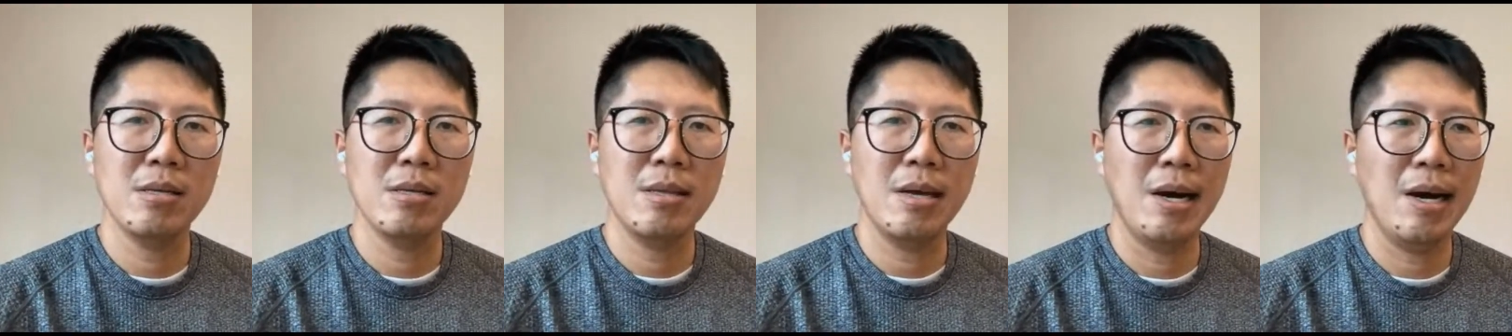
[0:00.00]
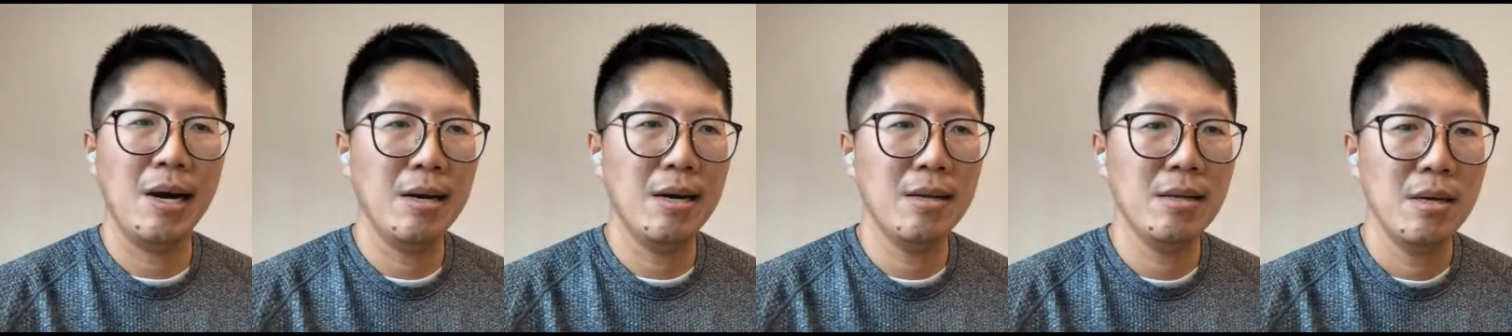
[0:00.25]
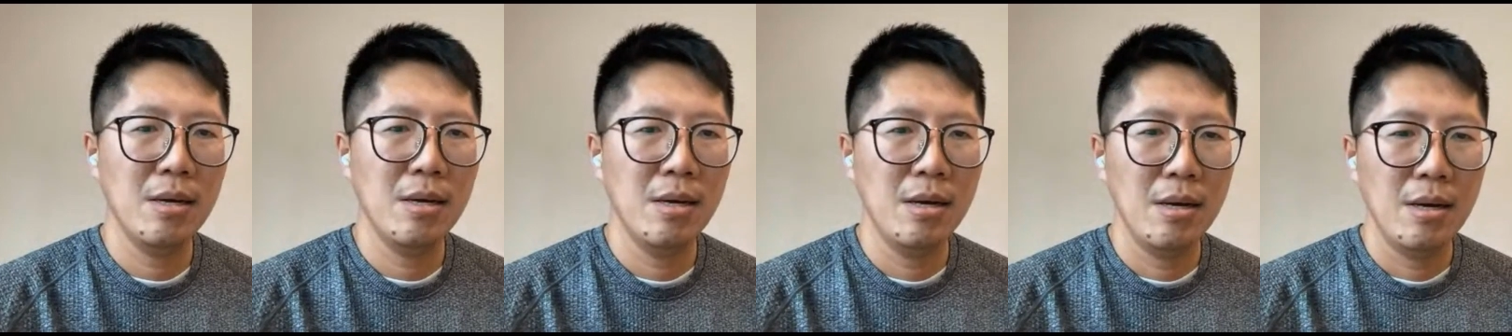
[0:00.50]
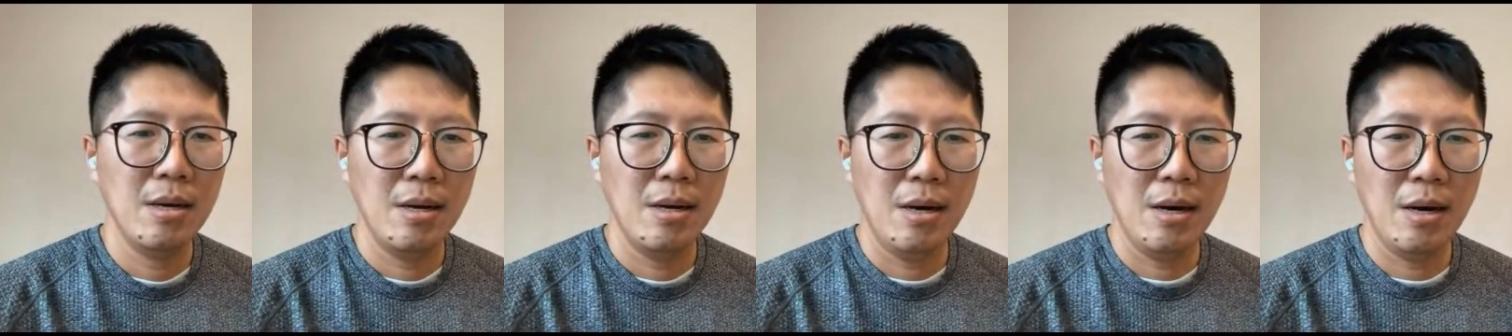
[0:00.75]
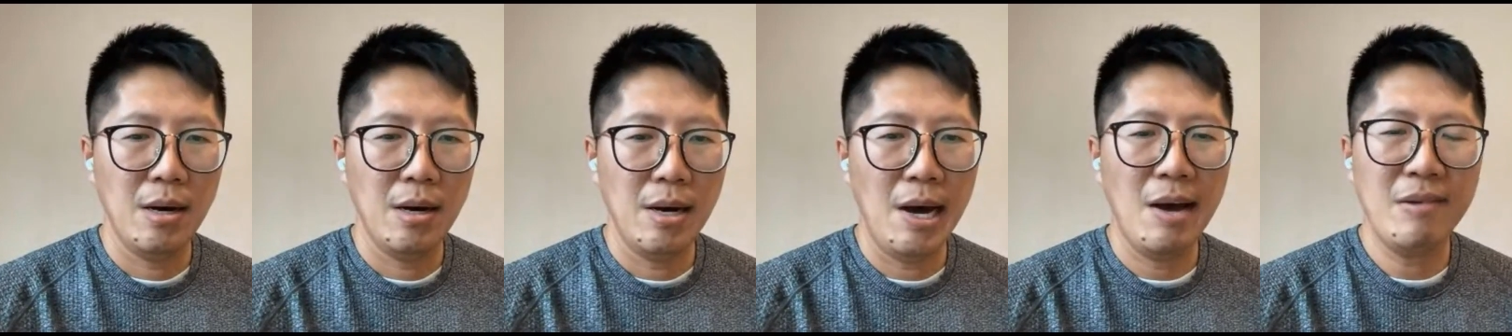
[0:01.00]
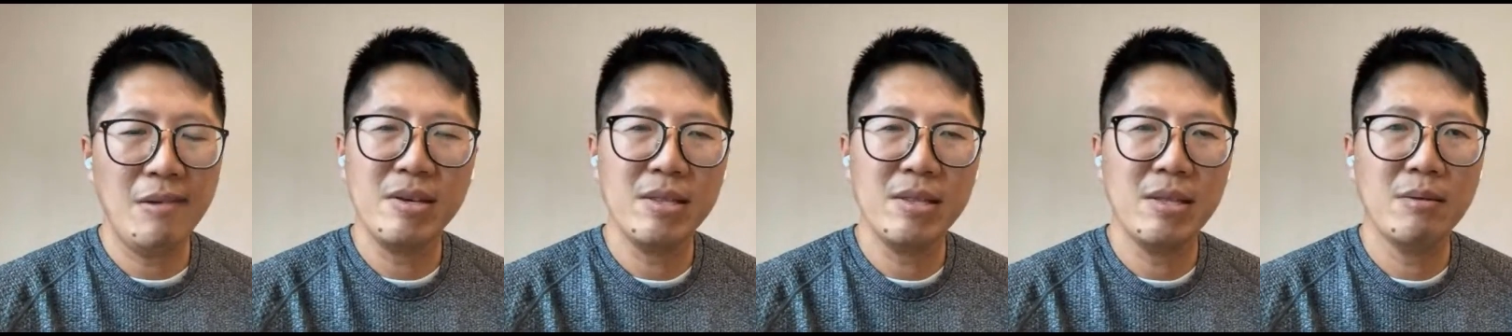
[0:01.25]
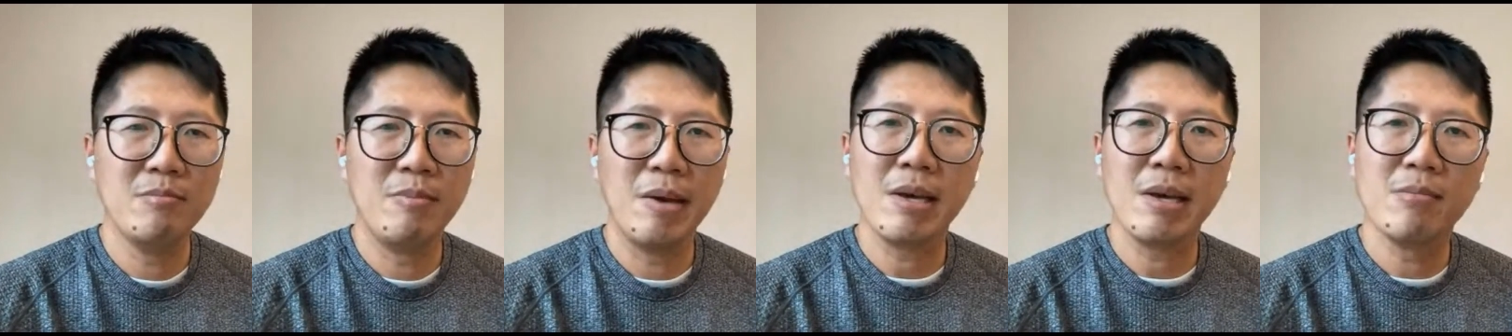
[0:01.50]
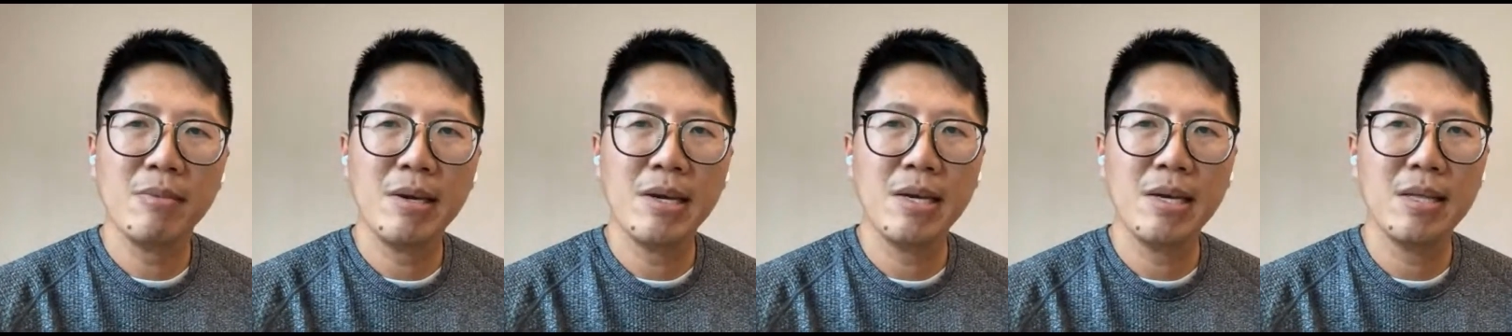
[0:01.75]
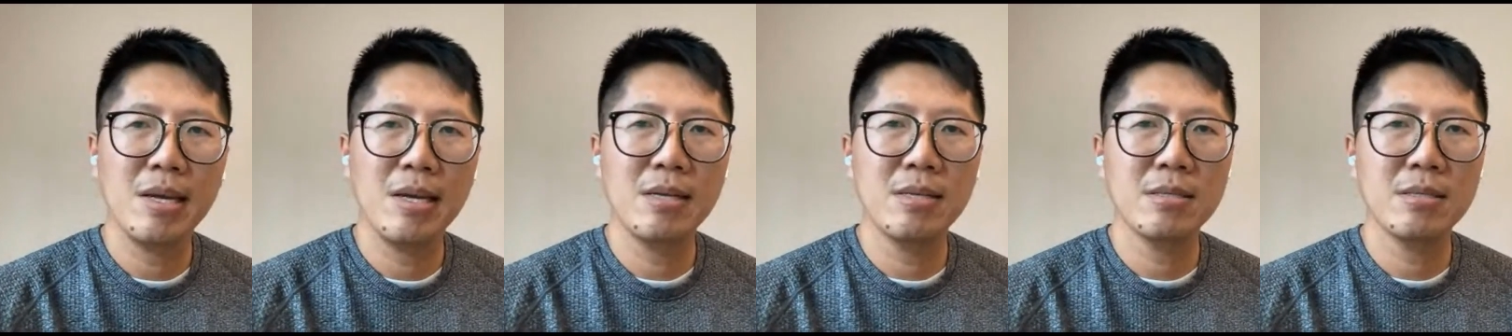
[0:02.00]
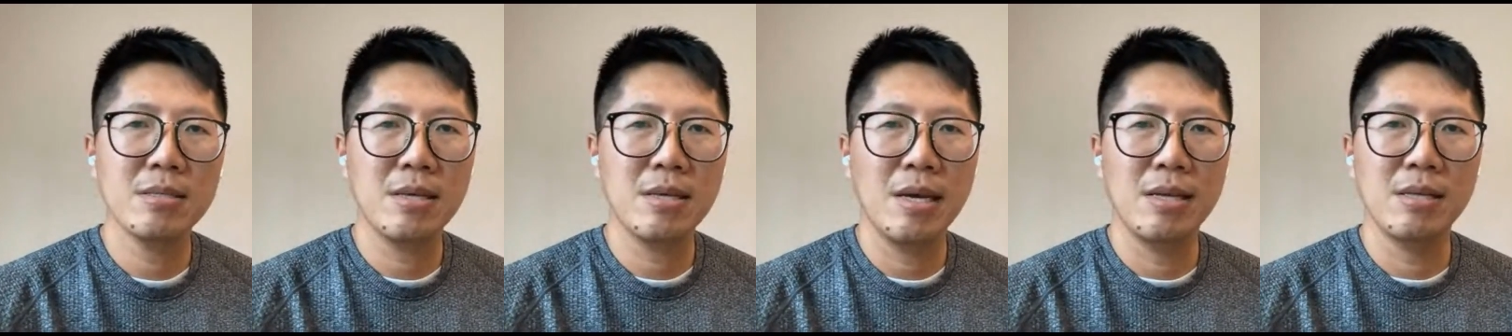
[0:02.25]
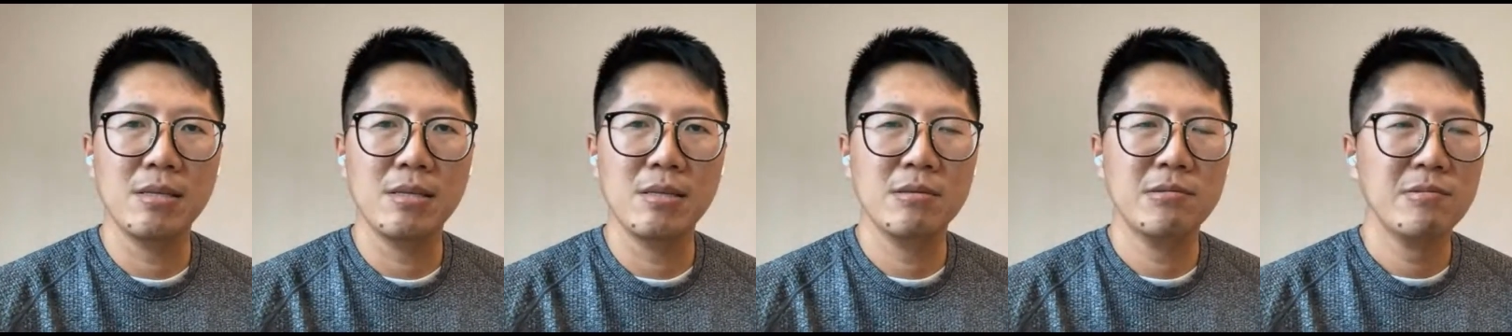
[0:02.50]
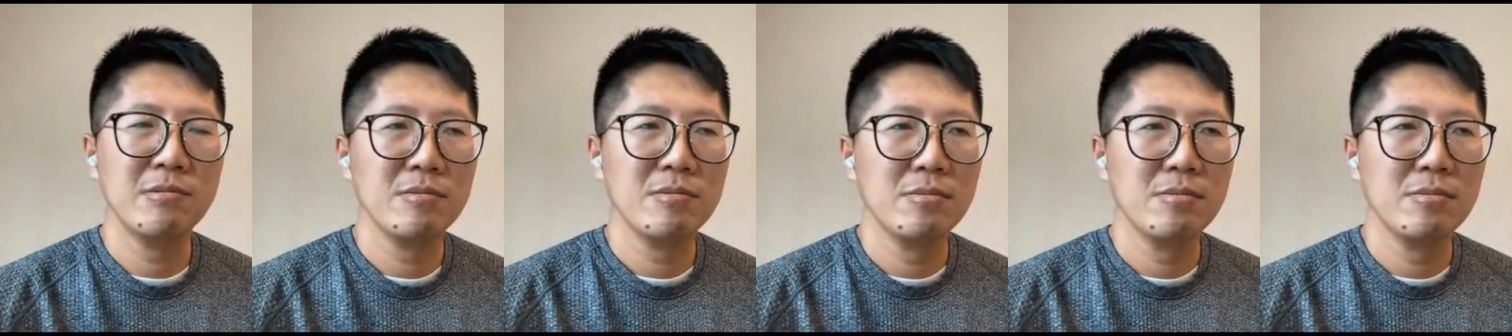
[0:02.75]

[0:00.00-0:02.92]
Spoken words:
that having the big meetings and,